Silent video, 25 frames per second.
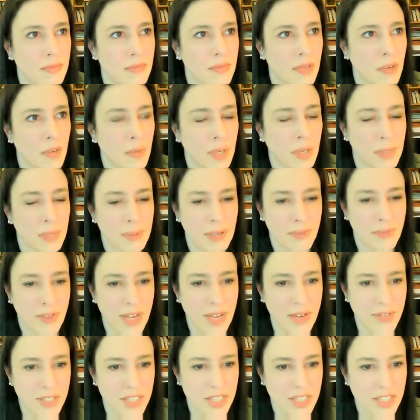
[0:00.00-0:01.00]
one of my
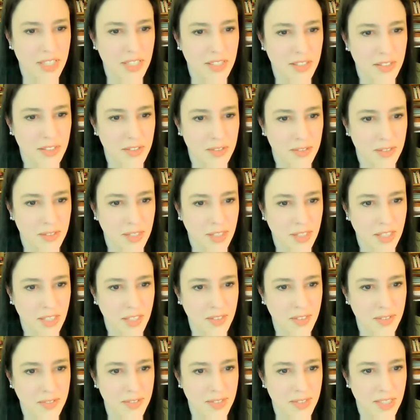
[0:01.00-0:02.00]
favorite too, you
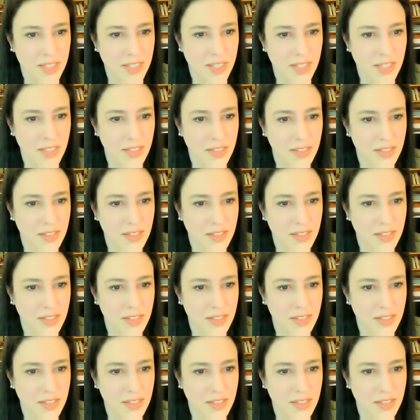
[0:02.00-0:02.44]
know, it's a,